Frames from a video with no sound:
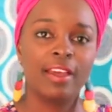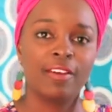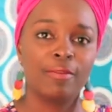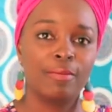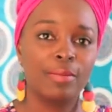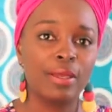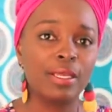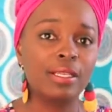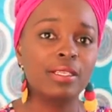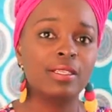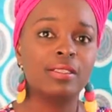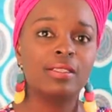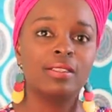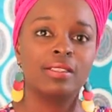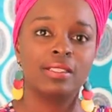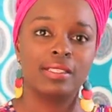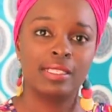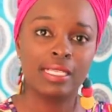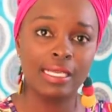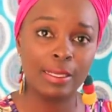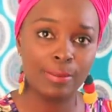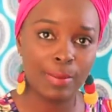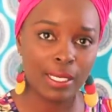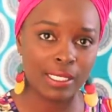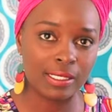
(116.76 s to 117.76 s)
have been
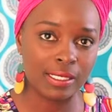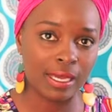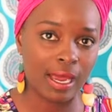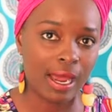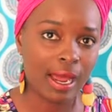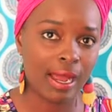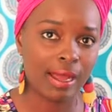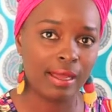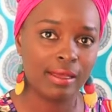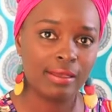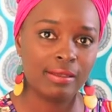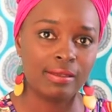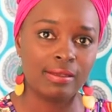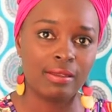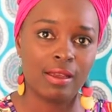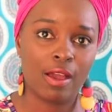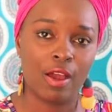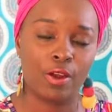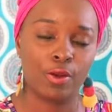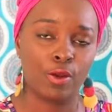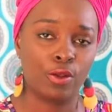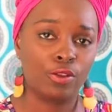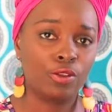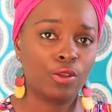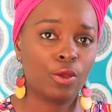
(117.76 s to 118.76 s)
stigmatized,
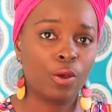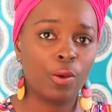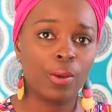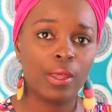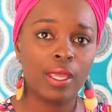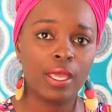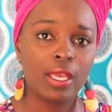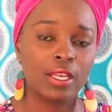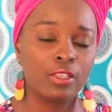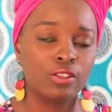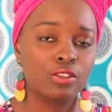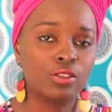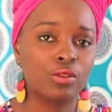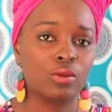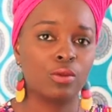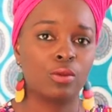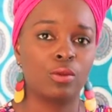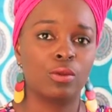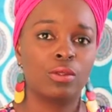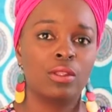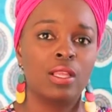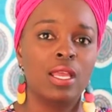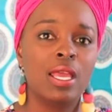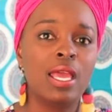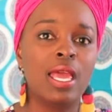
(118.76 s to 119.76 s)
are not going at
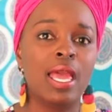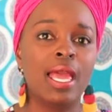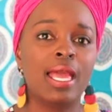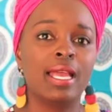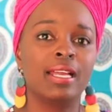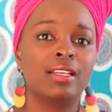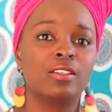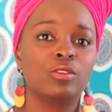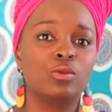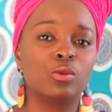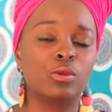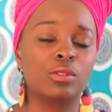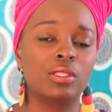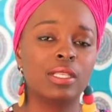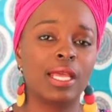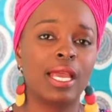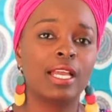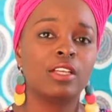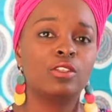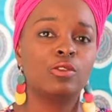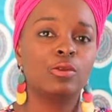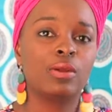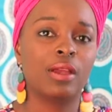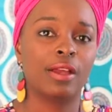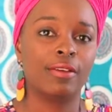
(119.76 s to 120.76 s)
school, and would
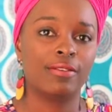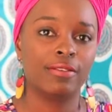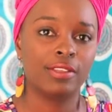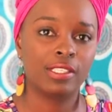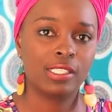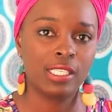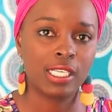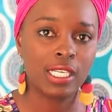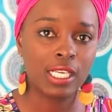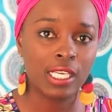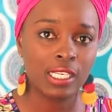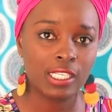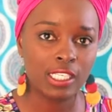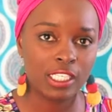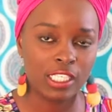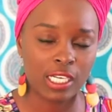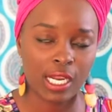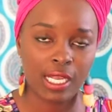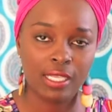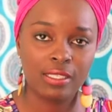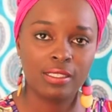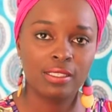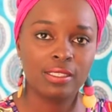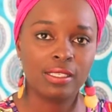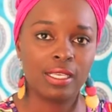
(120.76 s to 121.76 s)
like to have a second
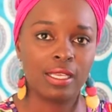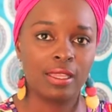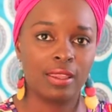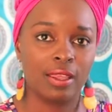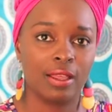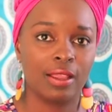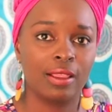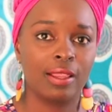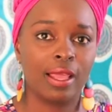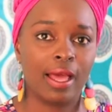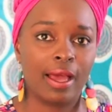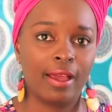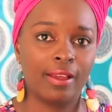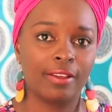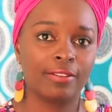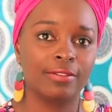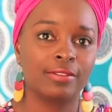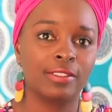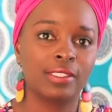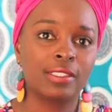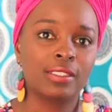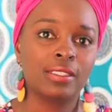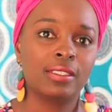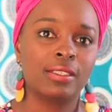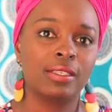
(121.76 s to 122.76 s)
chance in their
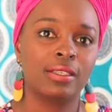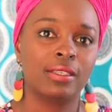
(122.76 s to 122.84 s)
lives.